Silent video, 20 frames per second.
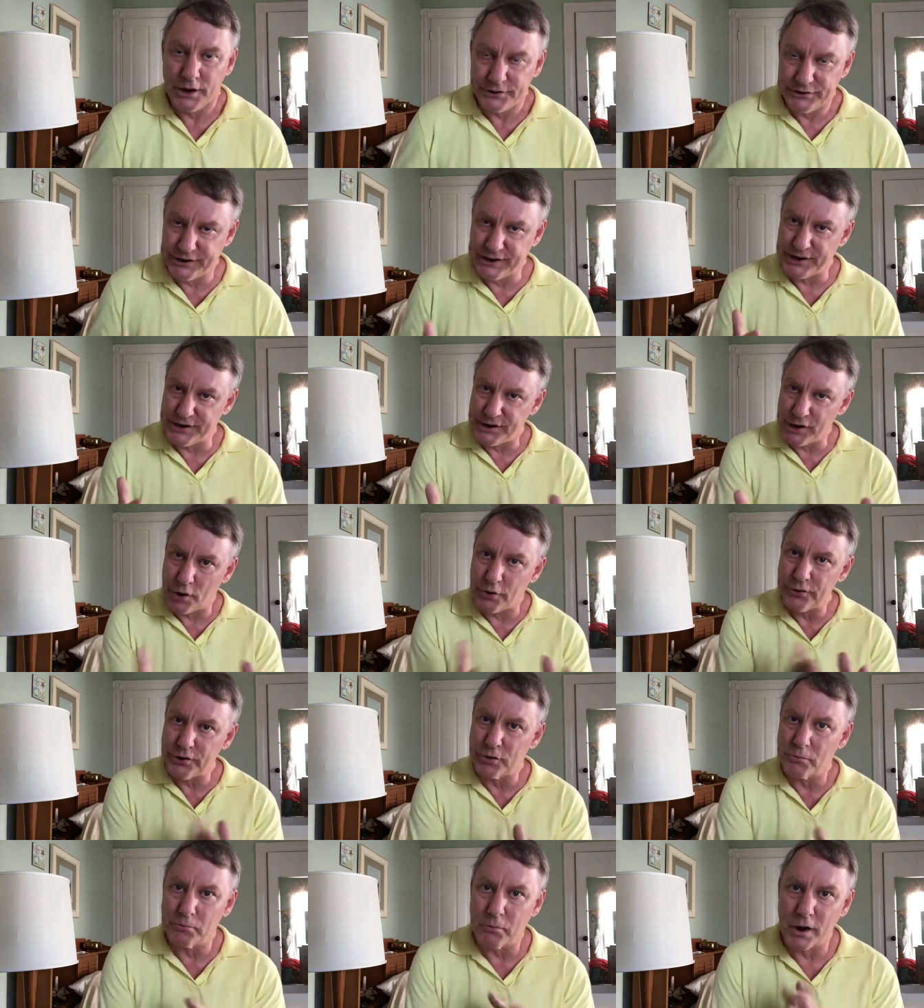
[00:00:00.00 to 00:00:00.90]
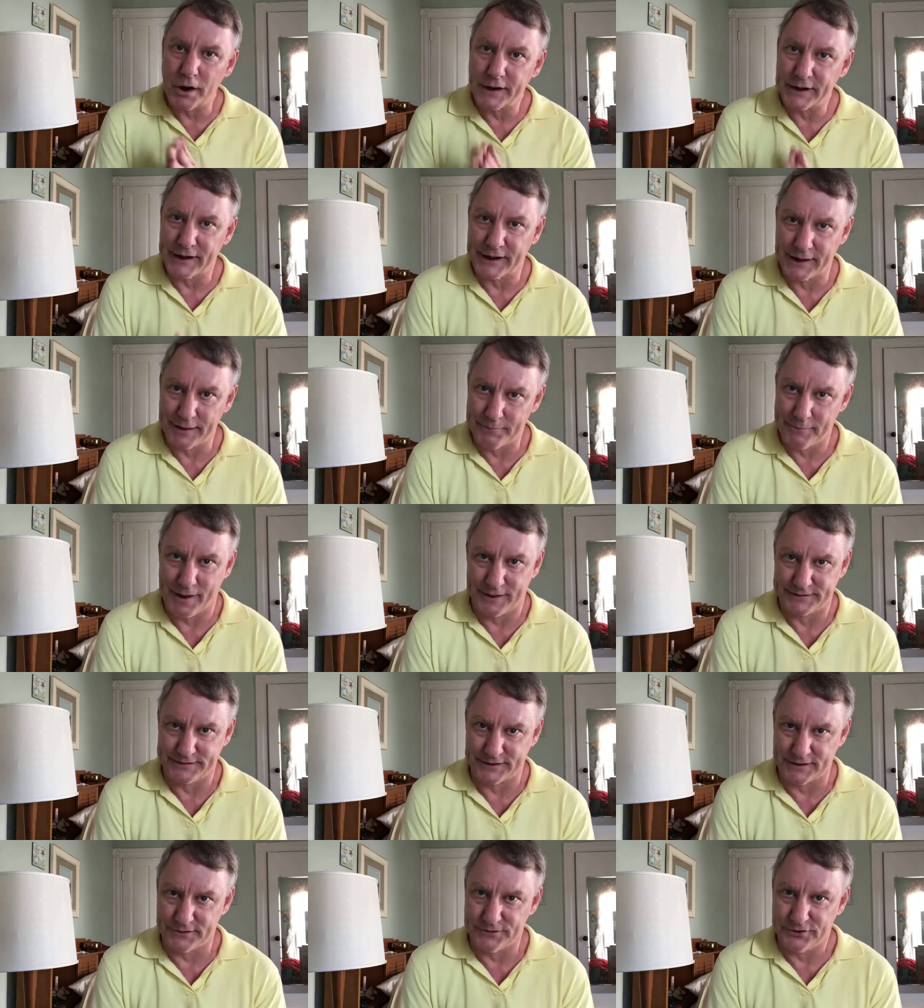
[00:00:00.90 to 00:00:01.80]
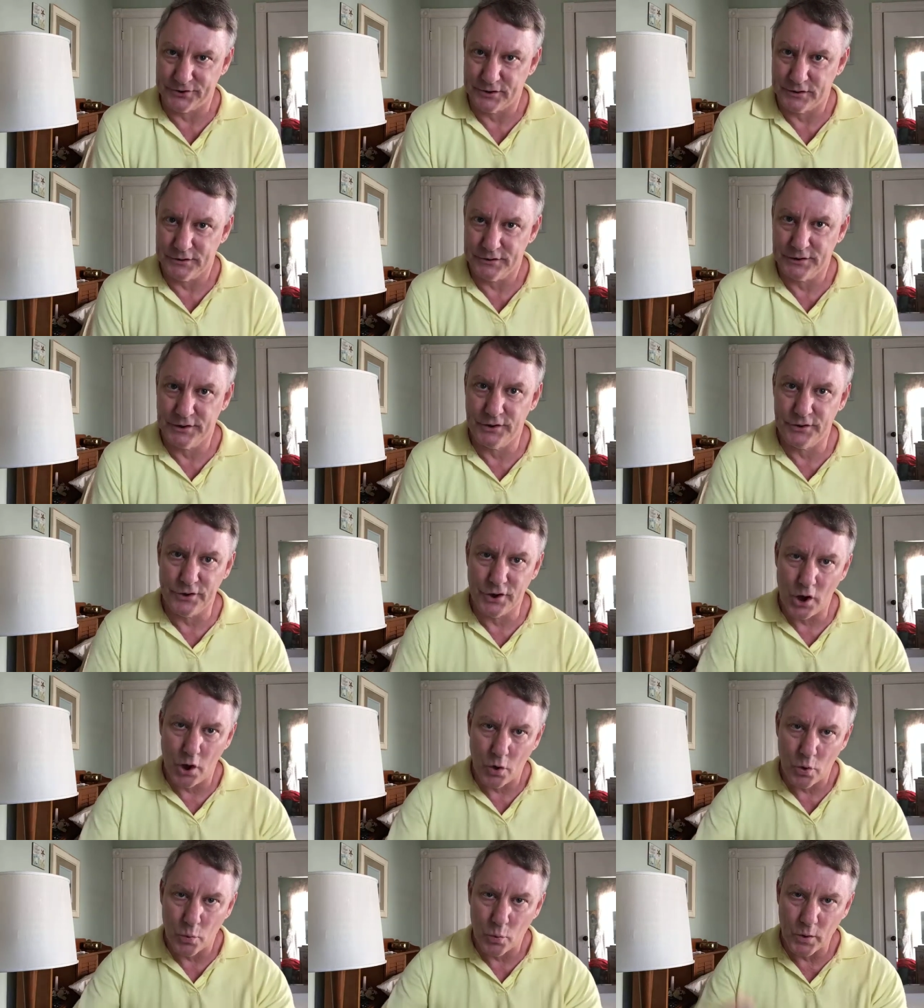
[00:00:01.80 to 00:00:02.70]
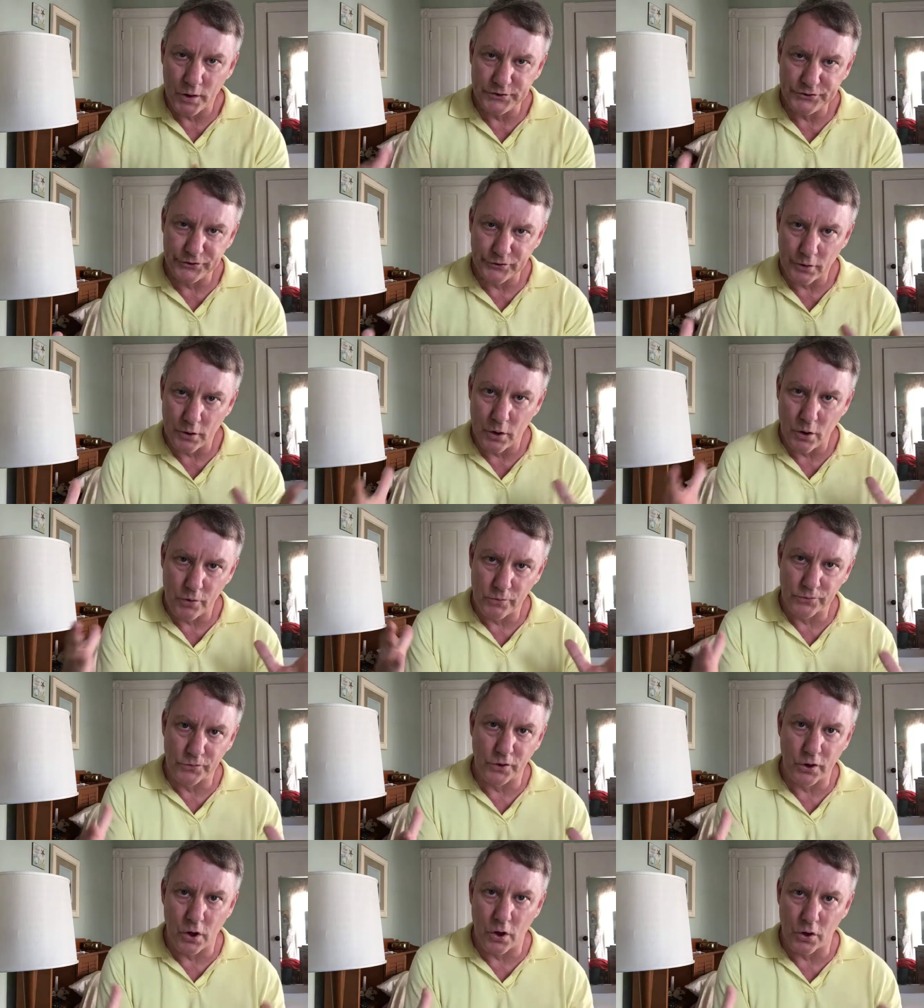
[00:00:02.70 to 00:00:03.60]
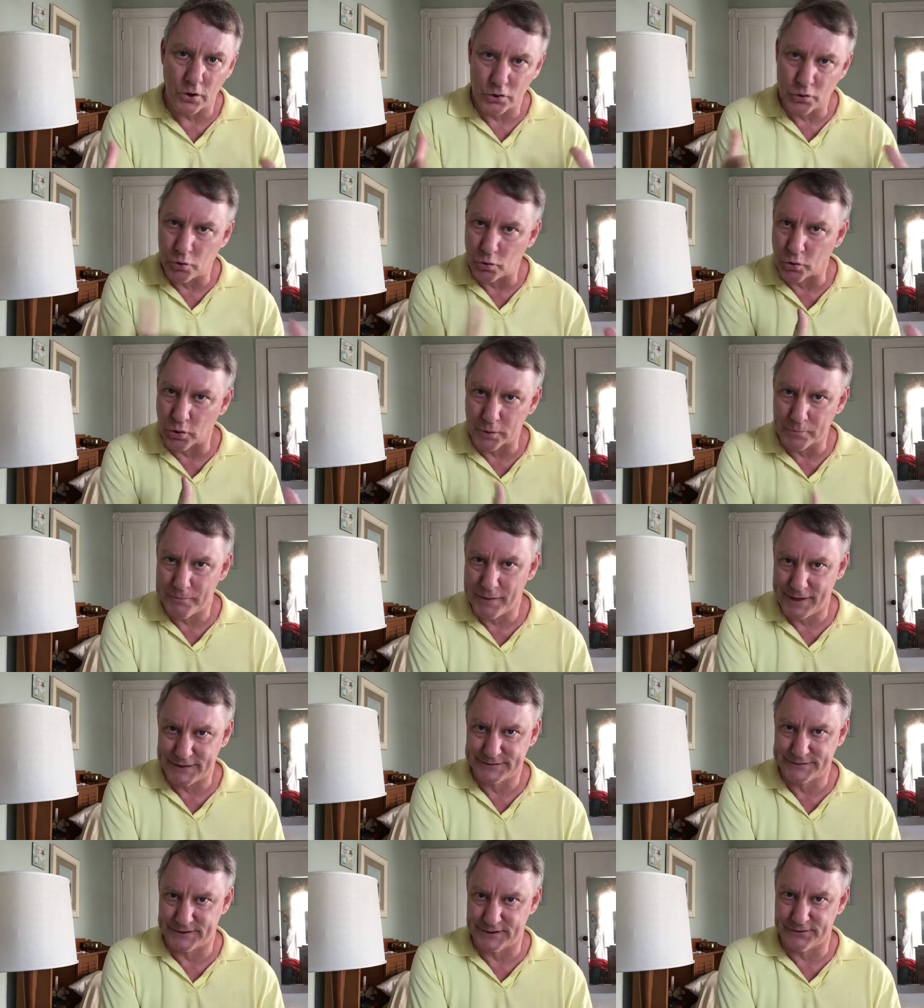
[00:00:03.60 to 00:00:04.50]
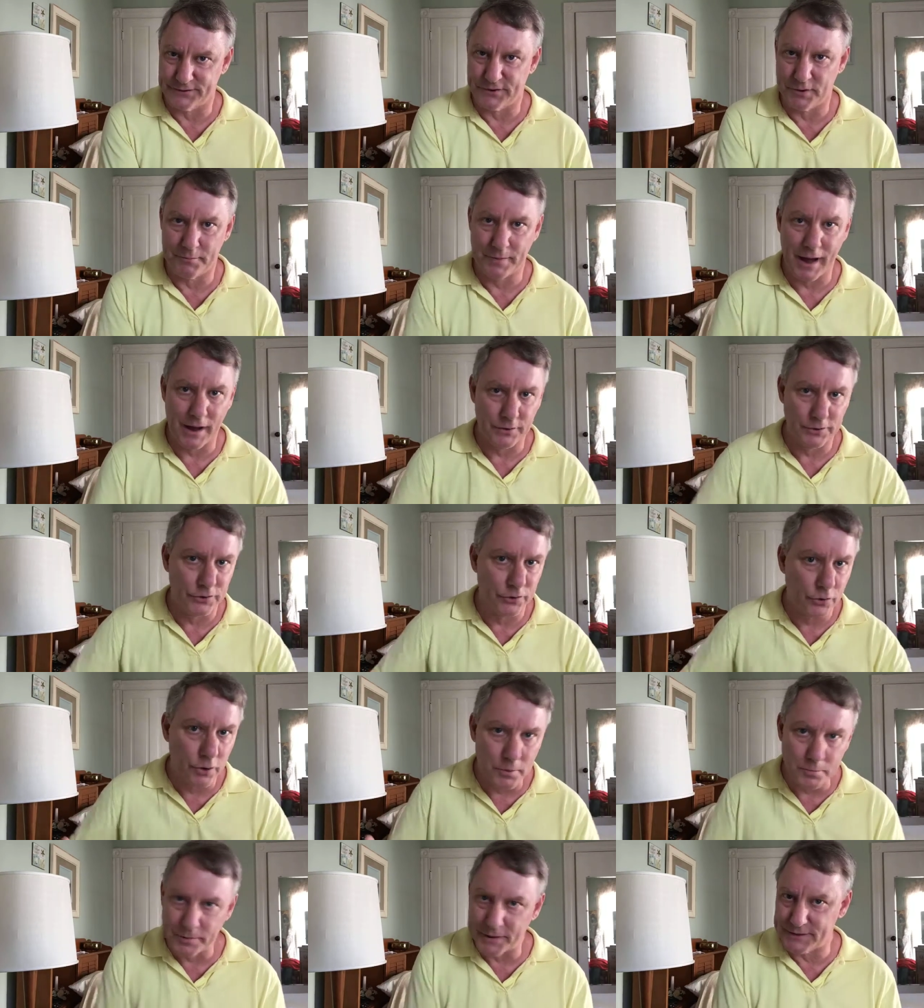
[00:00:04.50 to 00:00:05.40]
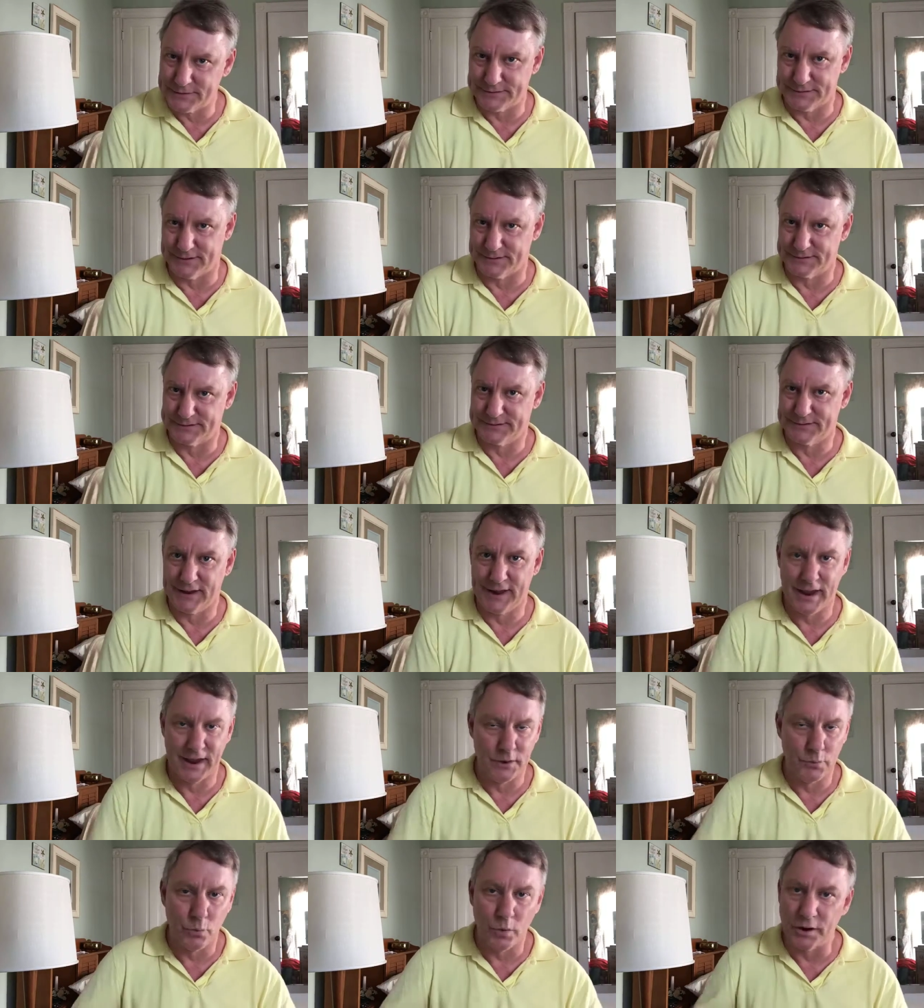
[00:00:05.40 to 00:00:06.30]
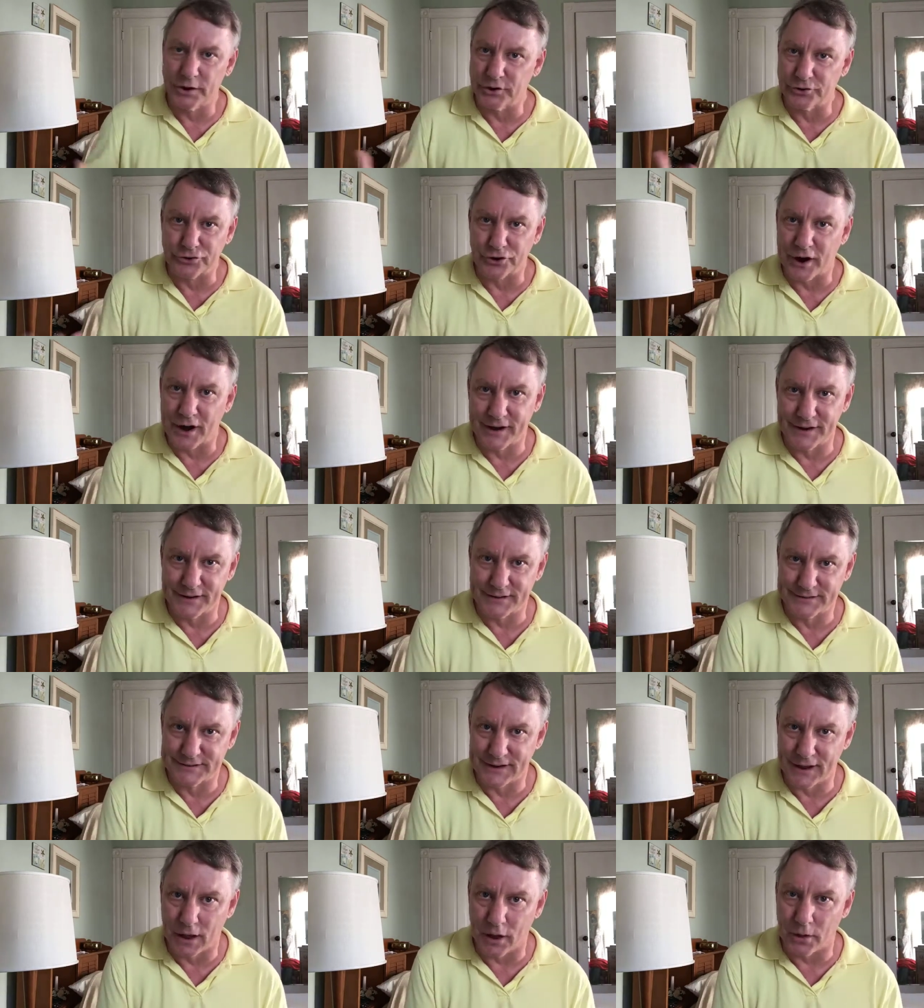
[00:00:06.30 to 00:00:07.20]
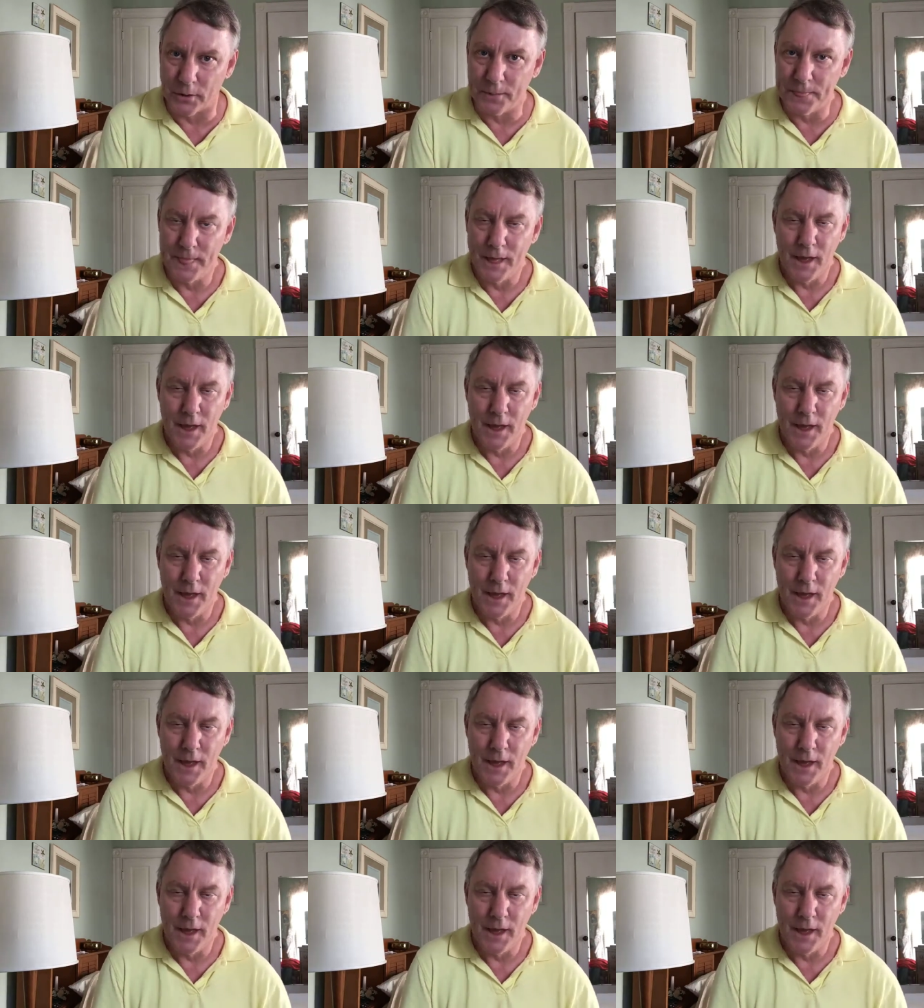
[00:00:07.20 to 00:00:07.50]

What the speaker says: Do you know your marketing message? Do you know what's your overall core message about your business and what you're trying to sell?